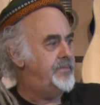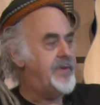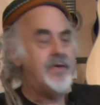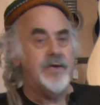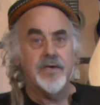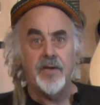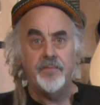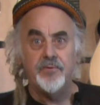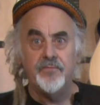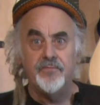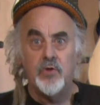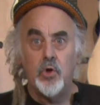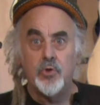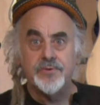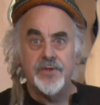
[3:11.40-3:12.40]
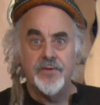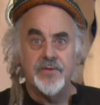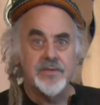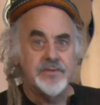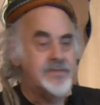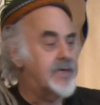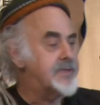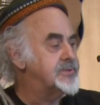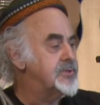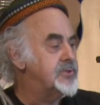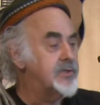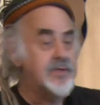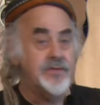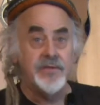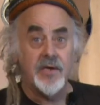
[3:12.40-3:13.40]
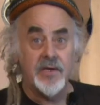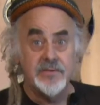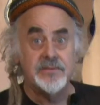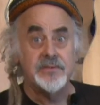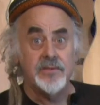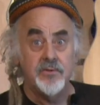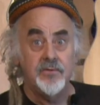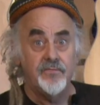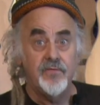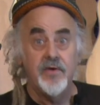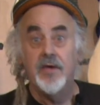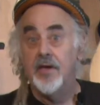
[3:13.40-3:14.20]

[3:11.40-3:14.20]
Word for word: play a couple of notes on the guitar so you get the idea of